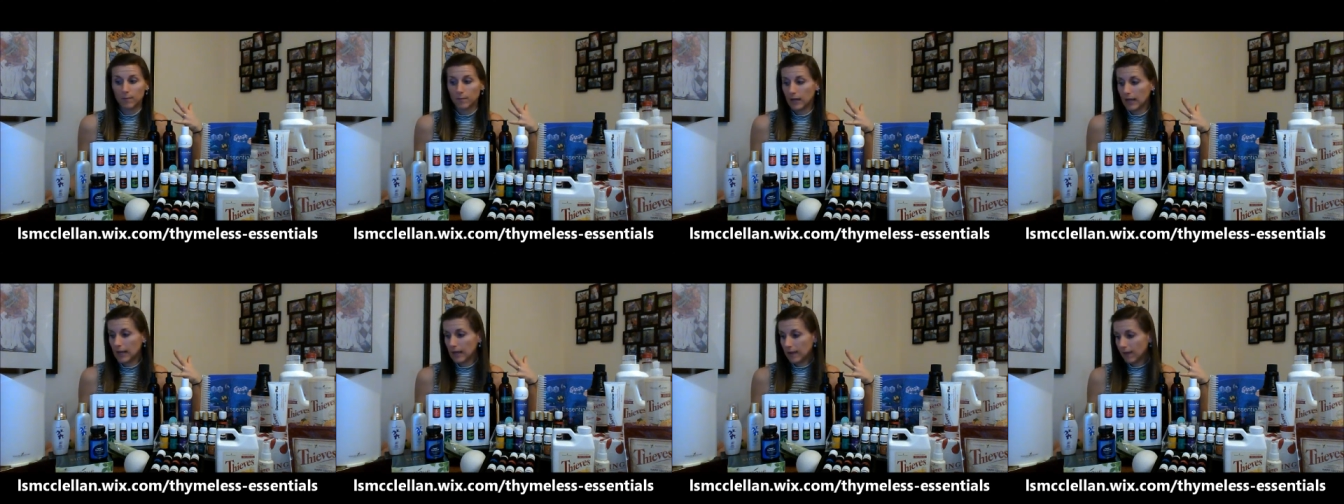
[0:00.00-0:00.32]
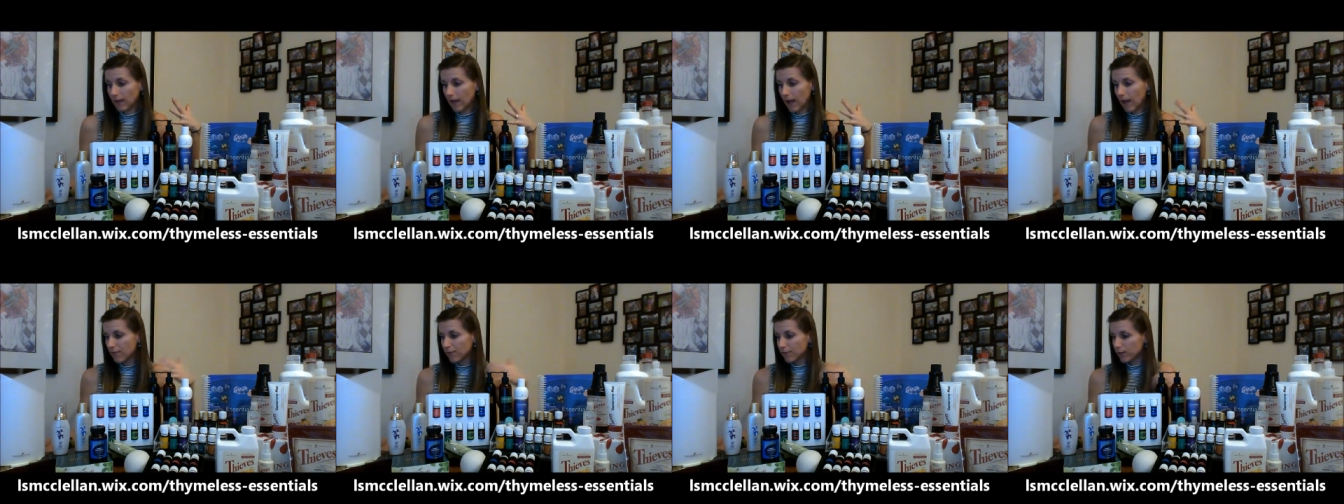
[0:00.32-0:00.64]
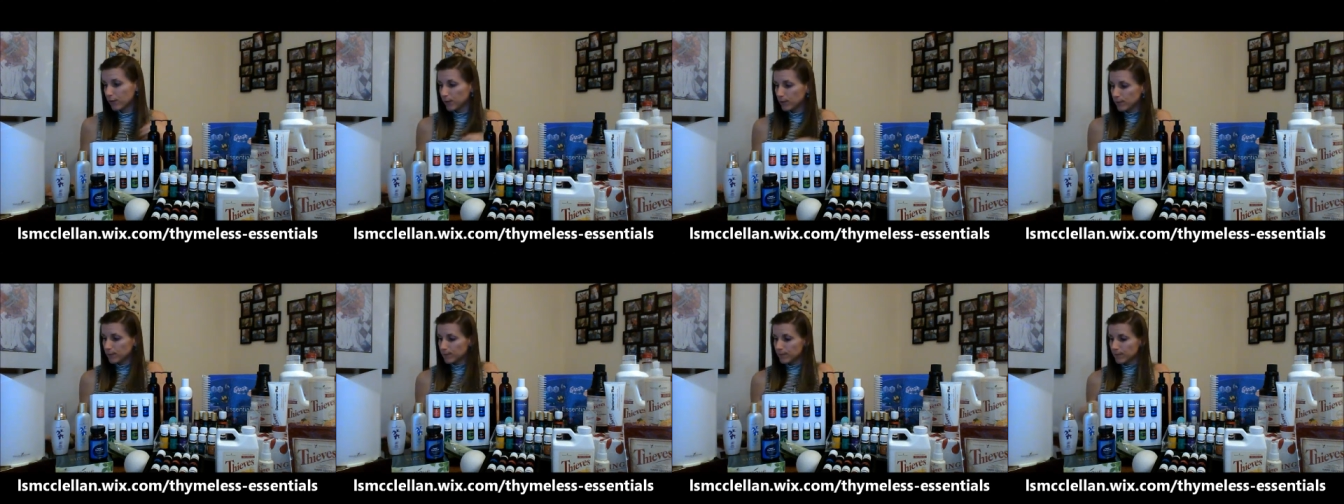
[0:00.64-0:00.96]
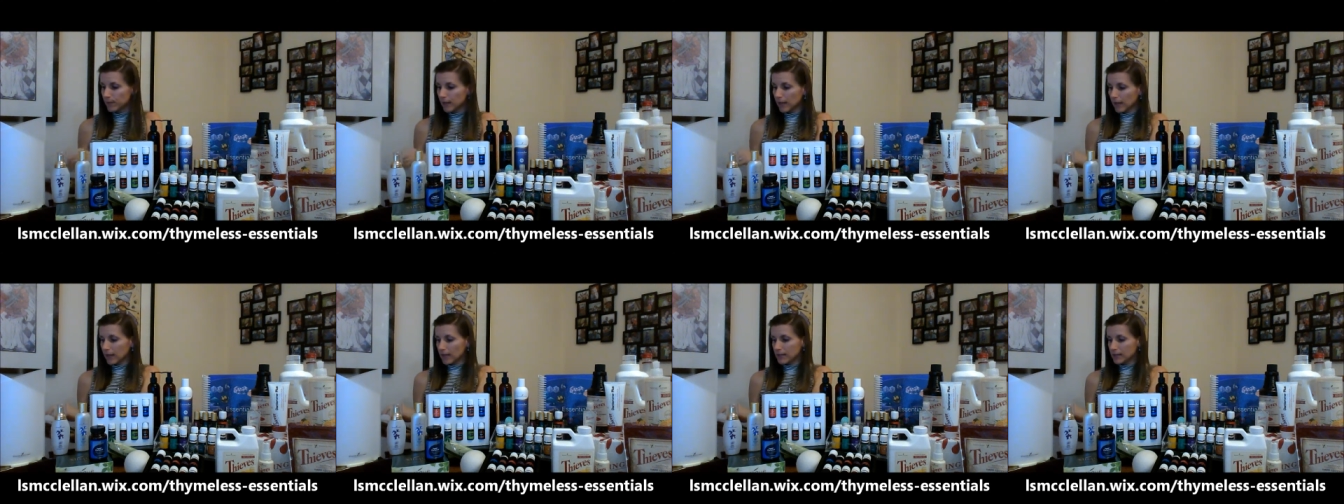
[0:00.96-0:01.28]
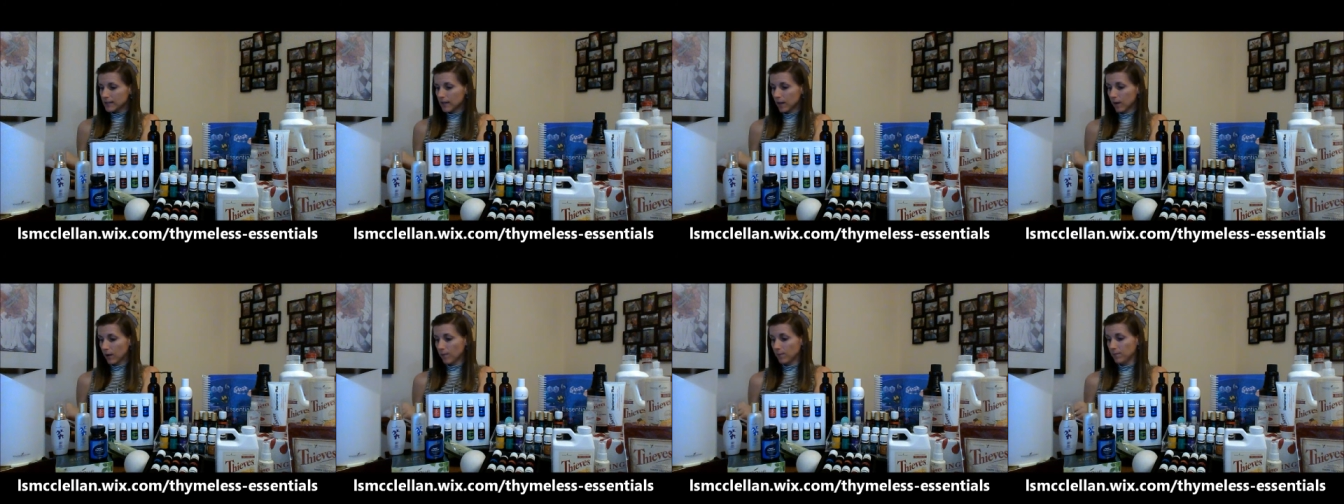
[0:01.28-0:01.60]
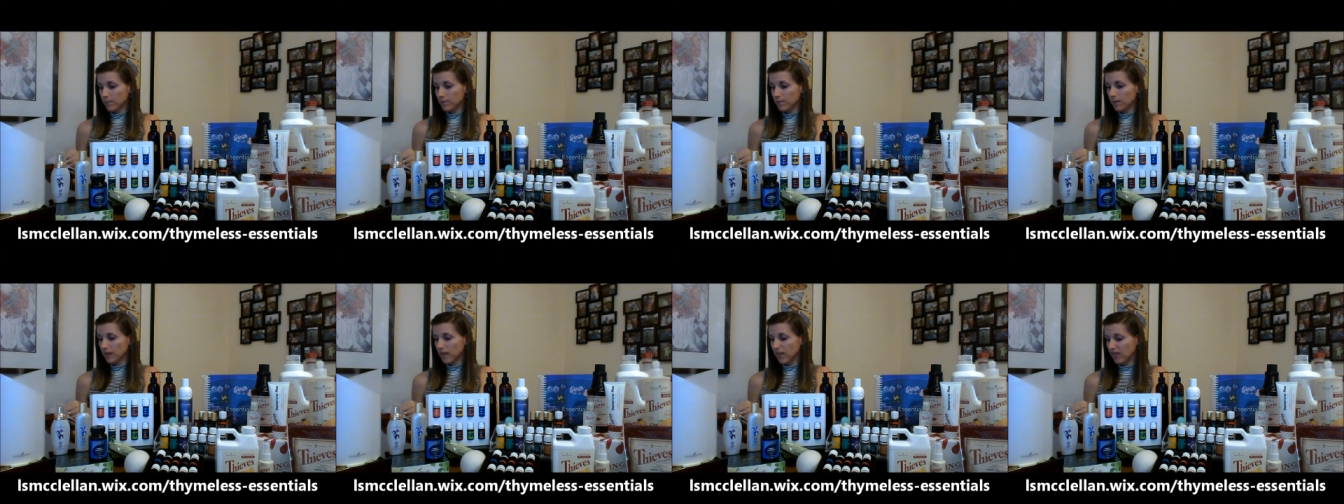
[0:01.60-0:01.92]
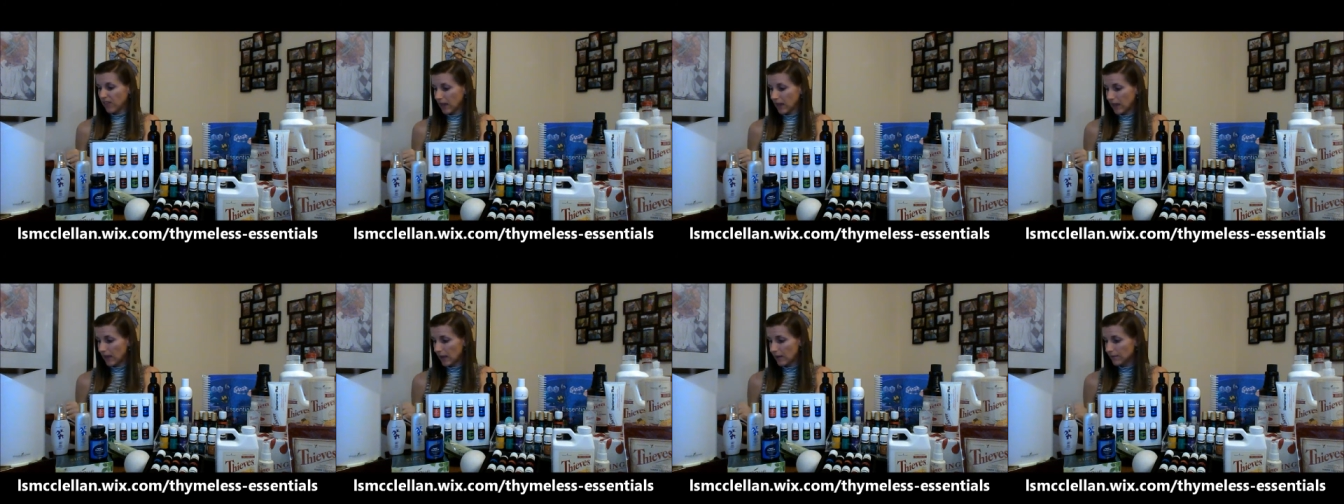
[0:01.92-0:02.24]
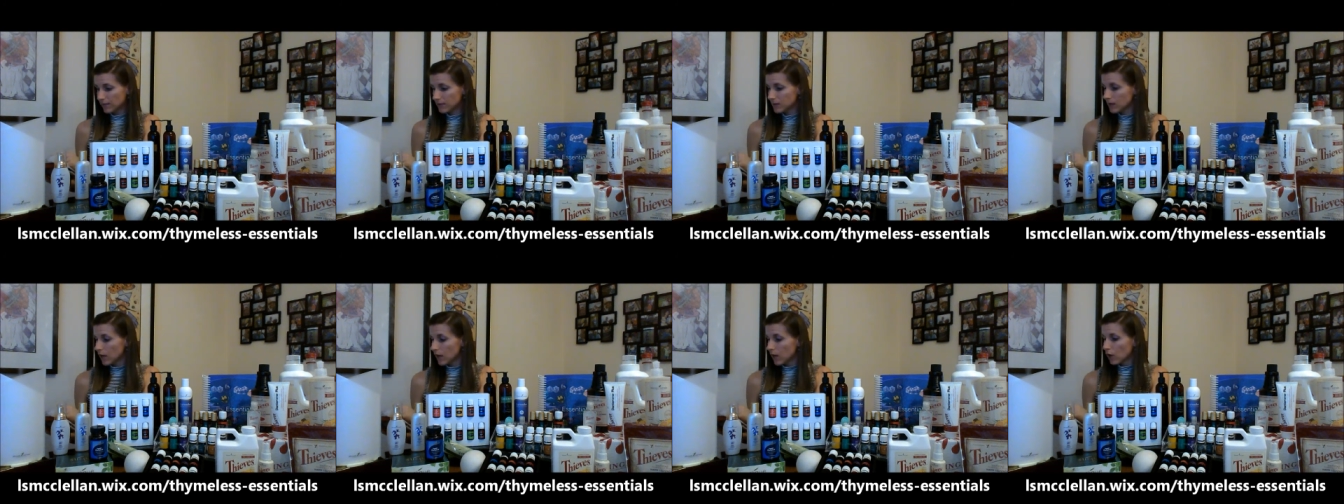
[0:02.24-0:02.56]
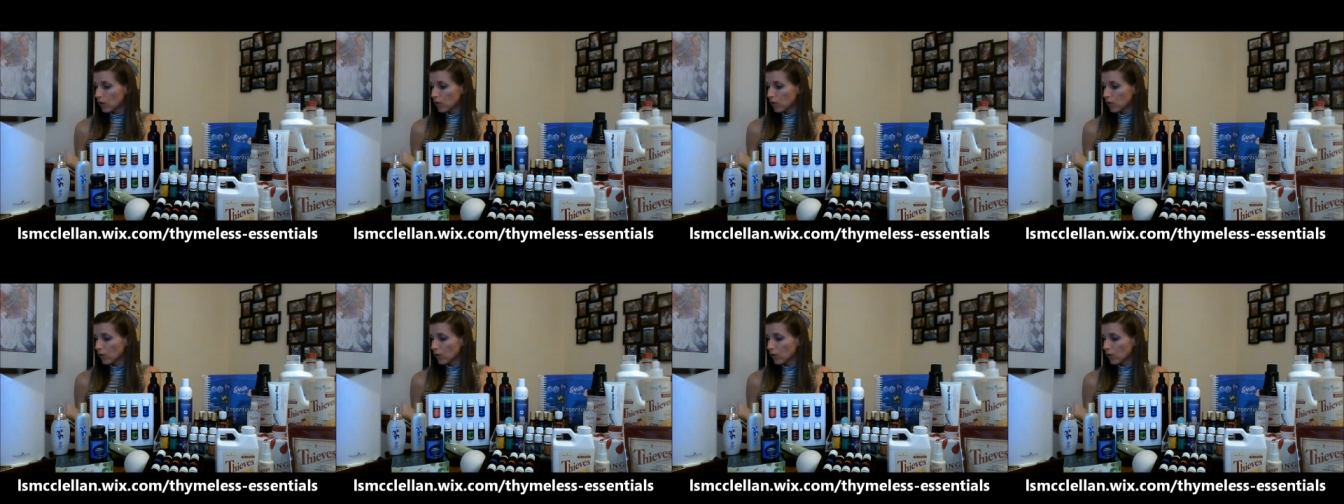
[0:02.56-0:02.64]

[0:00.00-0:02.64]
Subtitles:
eat that fruit. So Thieves,